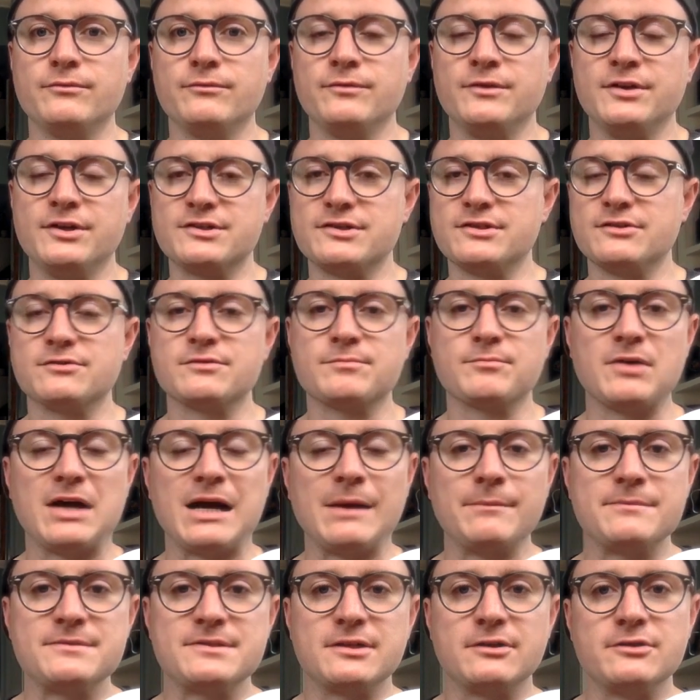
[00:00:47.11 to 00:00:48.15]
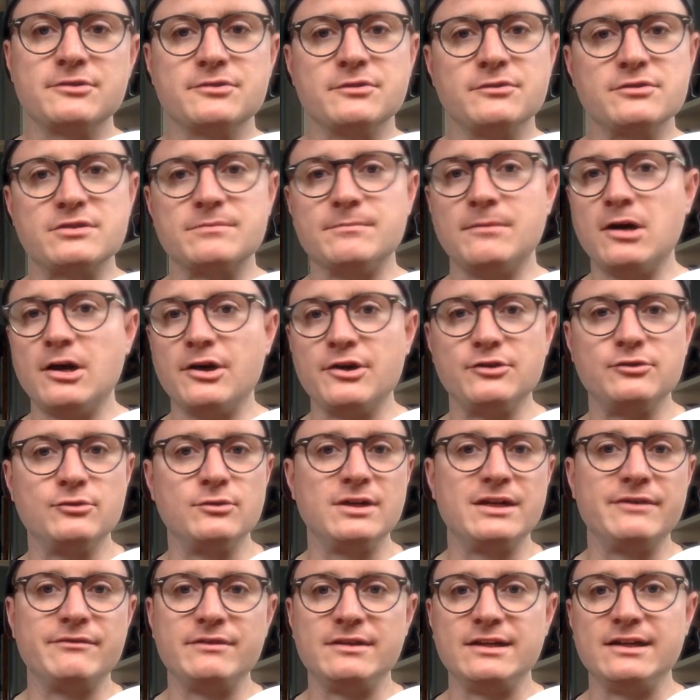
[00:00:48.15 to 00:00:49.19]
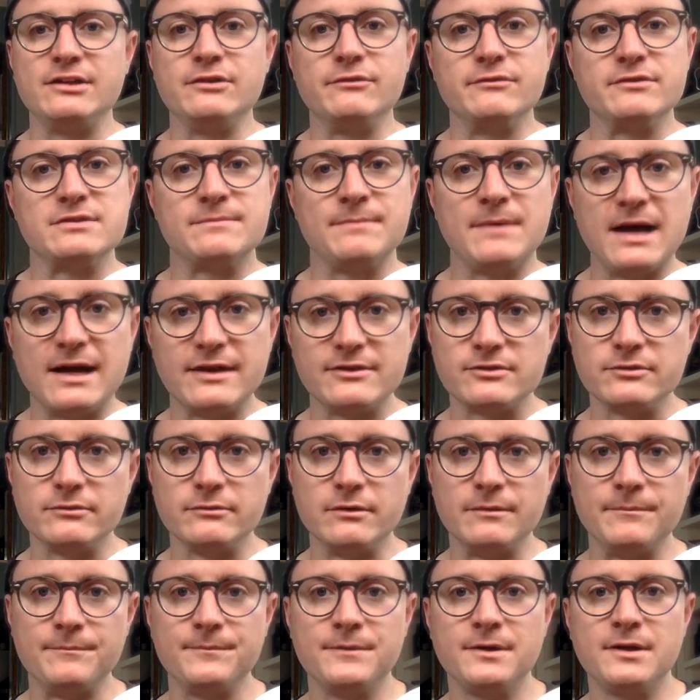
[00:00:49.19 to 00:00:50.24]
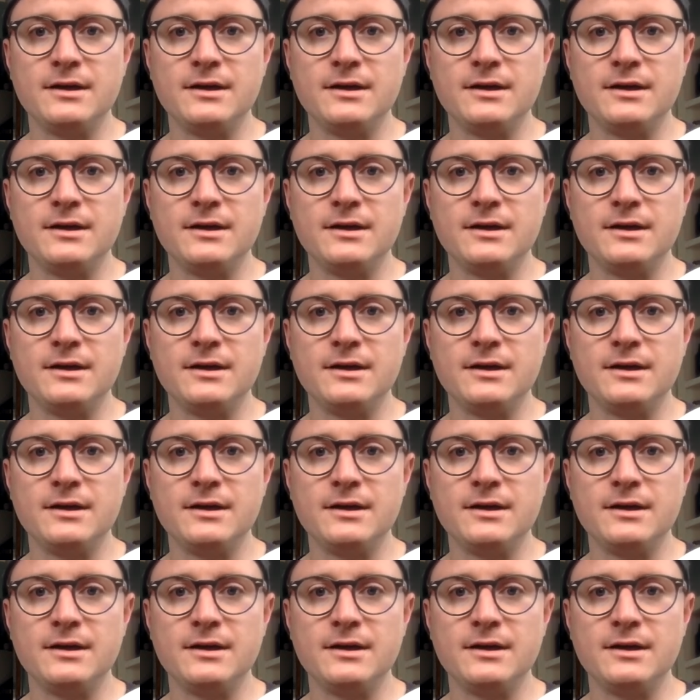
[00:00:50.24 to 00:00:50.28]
There's those problems that are so small you don't even need to respond to them.